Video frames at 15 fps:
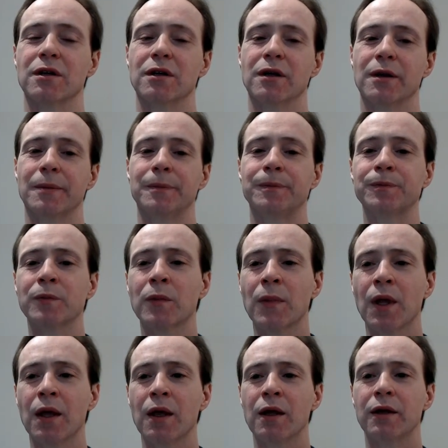
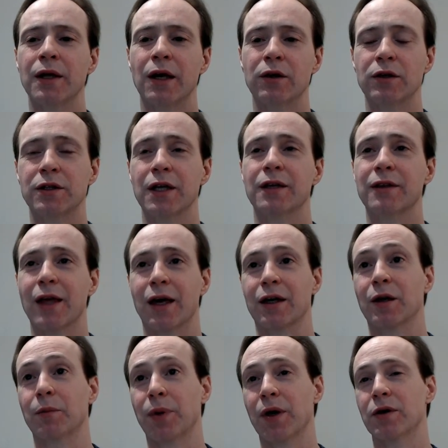Now you take that
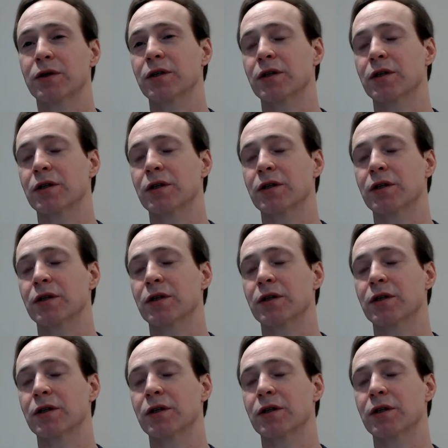compared to the